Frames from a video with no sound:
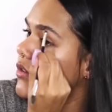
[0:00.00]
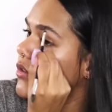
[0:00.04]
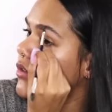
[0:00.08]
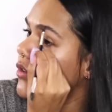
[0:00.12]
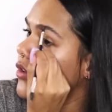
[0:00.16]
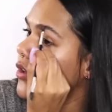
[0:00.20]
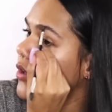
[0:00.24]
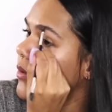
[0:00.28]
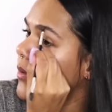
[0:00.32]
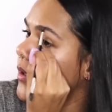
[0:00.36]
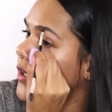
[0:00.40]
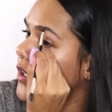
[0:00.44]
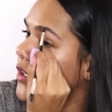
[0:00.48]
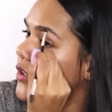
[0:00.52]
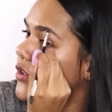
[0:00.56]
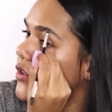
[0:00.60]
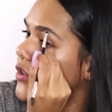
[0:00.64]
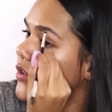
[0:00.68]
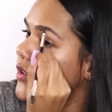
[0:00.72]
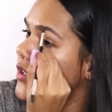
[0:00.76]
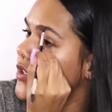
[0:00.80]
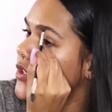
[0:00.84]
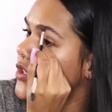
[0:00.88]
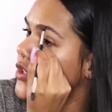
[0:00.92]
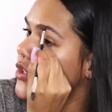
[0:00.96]
All you want to do
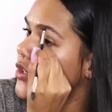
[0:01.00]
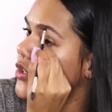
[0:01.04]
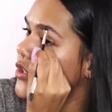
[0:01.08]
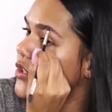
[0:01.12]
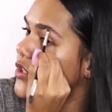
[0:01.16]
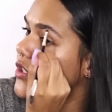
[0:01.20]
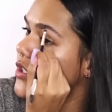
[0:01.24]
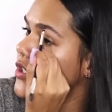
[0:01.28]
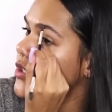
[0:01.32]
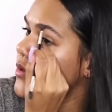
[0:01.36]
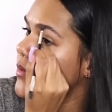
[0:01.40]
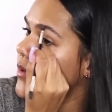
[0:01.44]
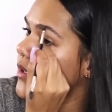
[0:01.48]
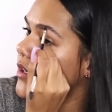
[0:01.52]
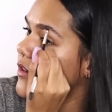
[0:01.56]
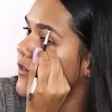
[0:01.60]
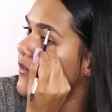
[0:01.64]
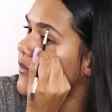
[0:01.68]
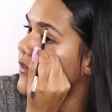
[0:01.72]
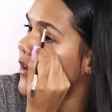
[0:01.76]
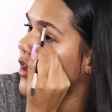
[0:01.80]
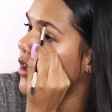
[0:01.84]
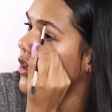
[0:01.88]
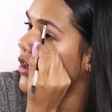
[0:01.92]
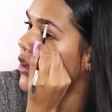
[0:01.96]
is you just want to
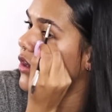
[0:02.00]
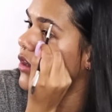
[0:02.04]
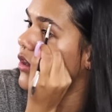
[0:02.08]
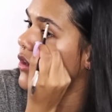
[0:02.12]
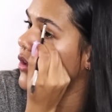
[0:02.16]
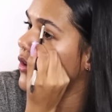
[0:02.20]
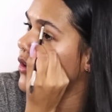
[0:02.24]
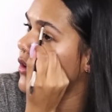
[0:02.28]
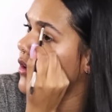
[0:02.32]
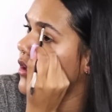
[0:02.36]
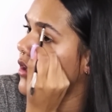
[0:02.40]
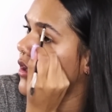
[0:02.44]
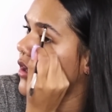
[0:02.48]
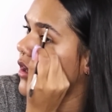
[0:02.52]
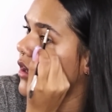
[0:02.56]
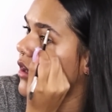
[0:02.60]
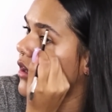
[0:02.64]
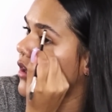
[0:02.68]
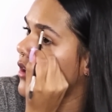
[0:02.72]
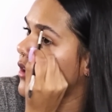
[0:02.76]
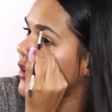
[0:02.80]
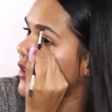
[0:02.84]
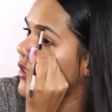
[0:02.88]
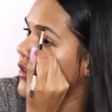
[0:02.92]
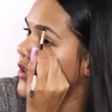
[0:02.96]
follow
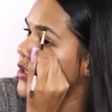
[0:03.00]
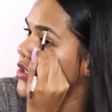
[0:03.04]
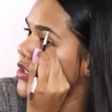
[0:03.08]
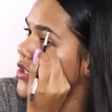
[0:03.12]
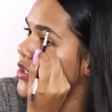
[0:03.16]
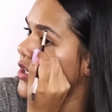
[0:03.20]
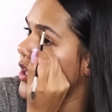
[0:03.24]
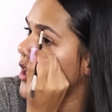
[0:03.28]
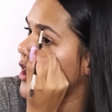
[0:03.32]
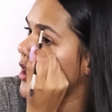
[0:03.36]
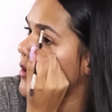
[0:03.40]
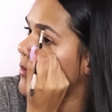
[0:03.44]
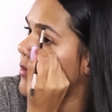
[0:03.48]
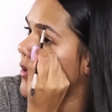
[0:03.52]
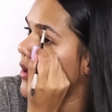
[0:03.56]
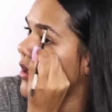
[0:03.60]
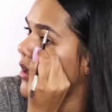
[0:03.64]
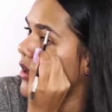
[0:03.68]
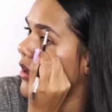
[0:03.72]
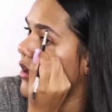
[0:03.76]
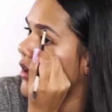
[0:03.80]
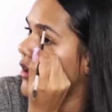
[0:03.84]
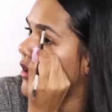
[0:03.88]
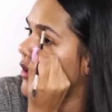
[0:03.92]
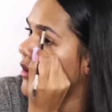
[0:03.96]
the shape
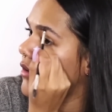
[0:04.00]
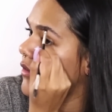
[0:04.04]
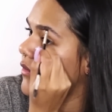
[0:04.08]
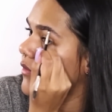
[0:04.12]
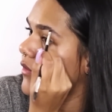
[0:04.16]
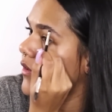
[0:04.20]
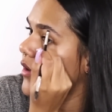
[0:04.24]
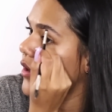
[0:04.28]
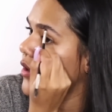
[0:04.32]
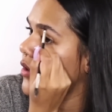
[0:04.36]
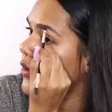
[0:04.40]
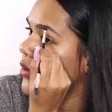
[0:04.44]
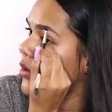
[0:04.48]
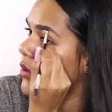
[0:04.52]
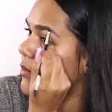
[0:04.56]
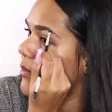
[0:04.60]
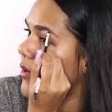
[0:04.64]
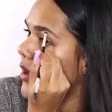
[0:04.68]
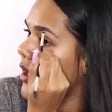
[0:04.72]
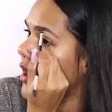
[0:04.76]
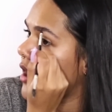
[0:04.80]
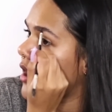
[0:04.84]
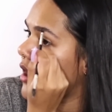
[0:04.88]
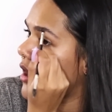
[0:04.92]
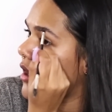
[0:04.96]
of your
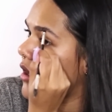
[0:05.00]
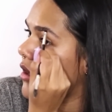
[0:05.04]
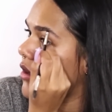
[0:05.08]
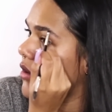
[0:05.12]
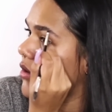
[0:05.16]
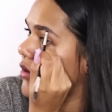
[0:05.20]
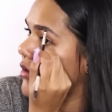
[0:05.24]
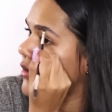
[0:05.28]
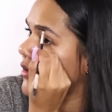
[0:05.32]
brow